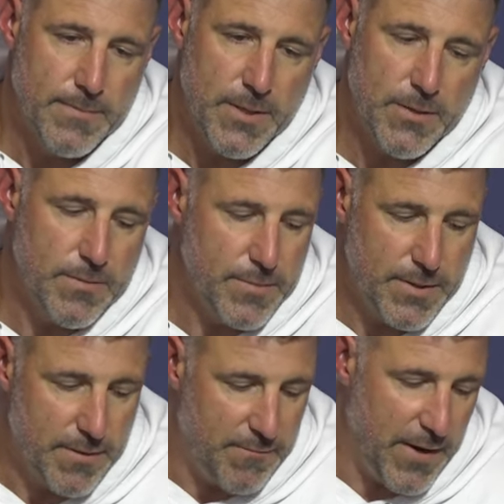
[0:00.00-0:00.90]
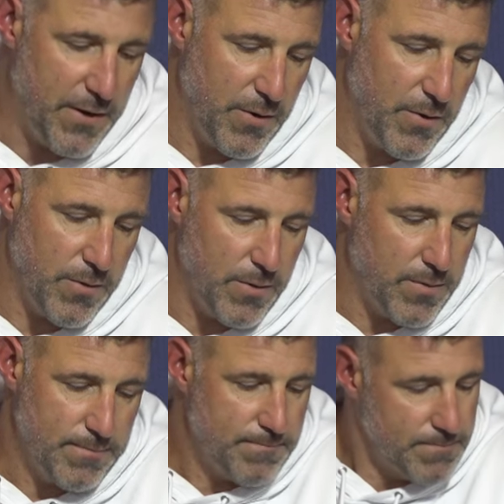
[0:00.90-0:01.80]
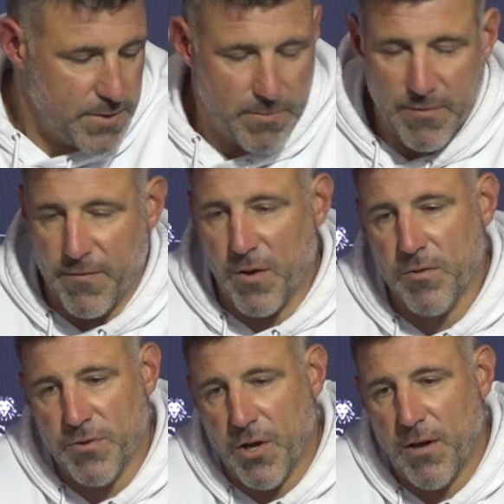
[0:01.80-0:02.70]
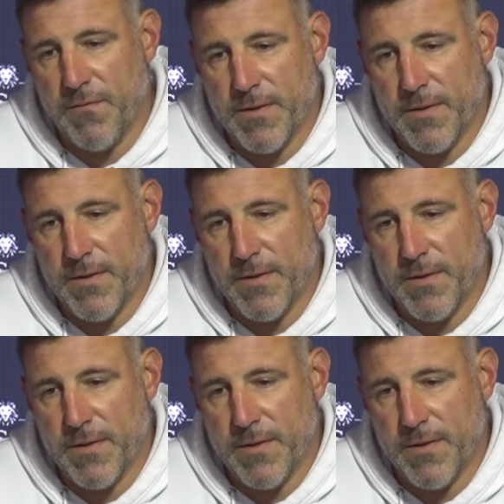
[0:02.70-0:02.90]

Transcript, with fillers: you know, the defender or somebody falls off.